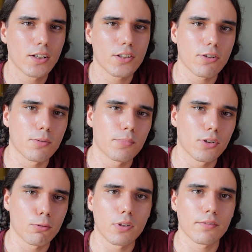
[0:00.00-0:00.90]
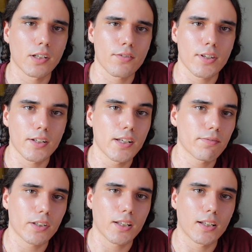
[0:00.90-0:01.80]
to a point where they're
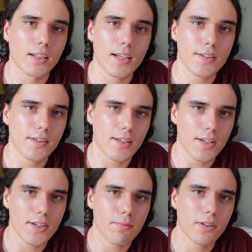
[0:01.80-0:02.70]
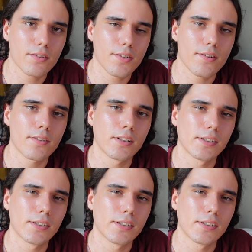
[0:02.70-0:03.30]
significantly less than Tastyworks.